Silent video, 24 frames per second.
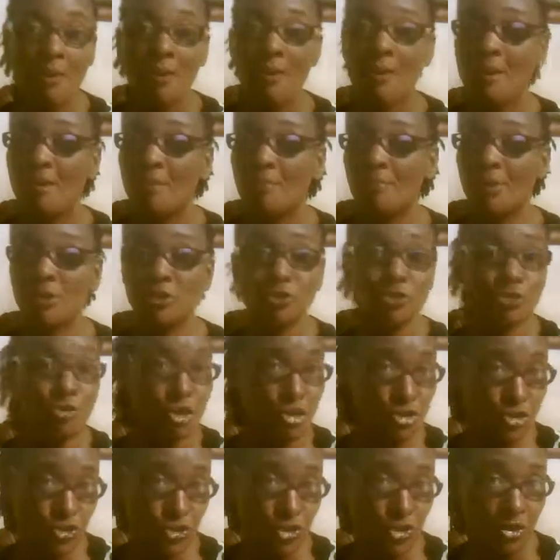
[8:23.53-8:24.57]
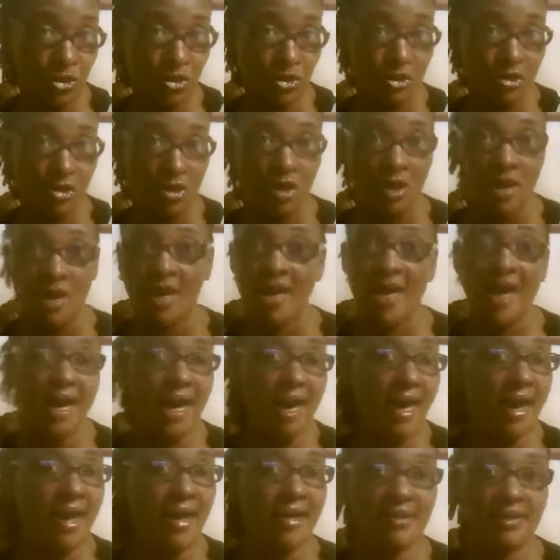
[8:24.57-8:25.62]
Patricia
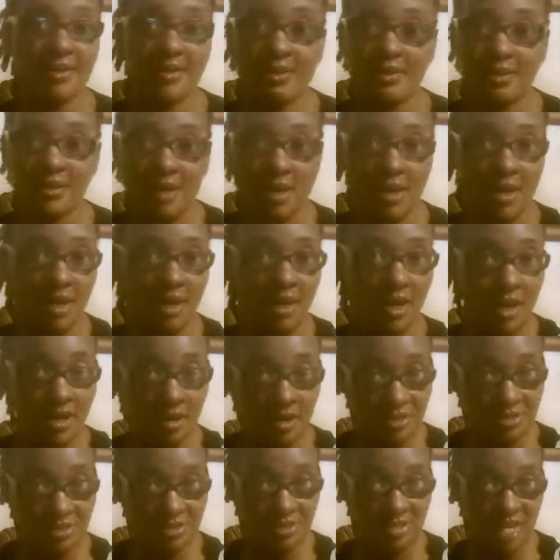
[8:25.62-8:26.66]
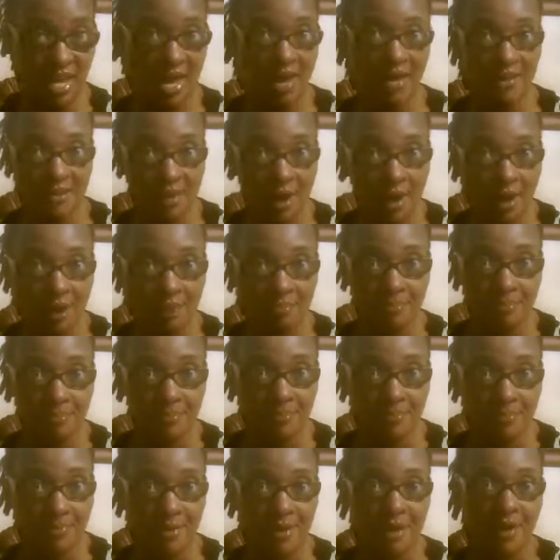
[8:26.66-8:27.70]
had to stand up
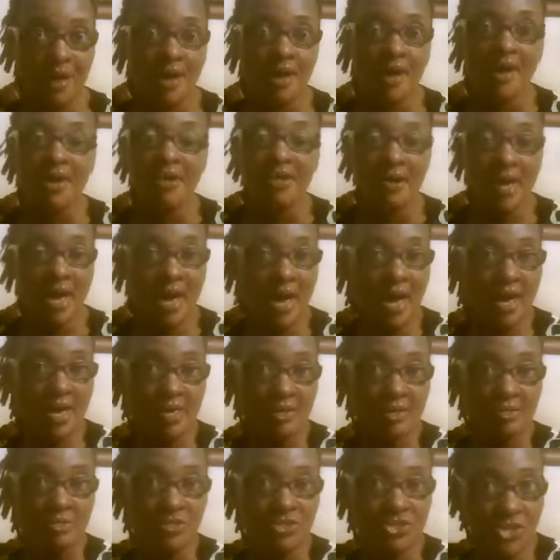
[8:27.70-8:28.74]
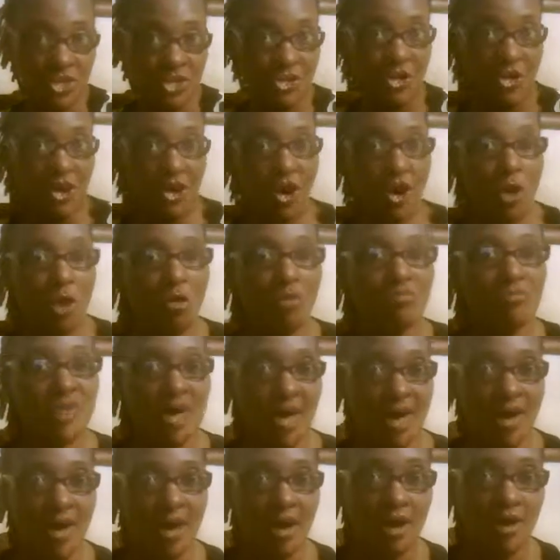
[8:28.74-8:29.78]
and sit her own
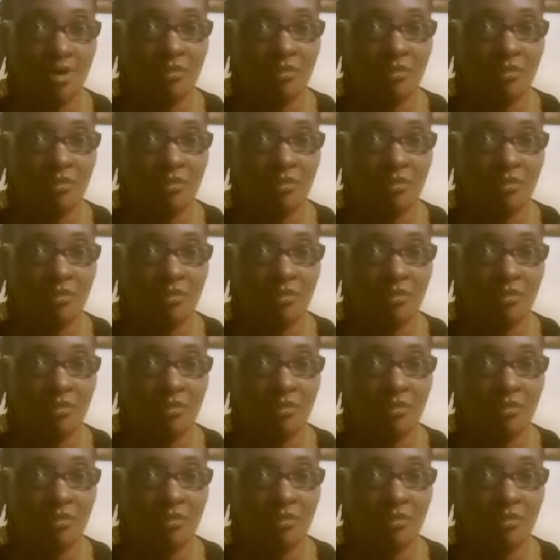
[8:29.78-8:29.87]
down